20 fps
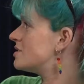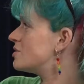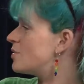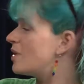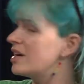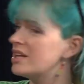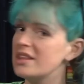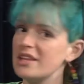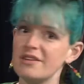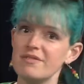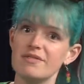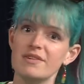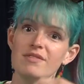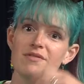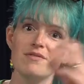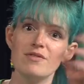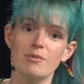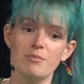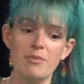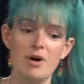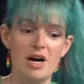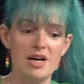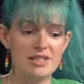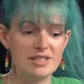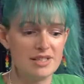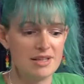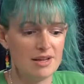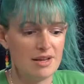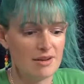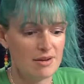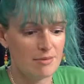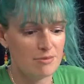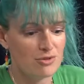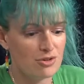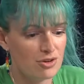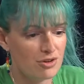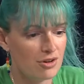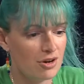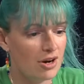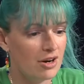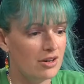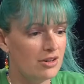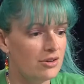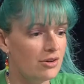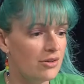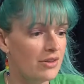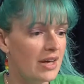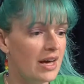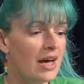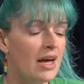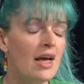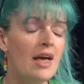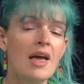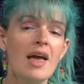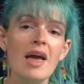So I live in Vermont. I'm sure you already know that.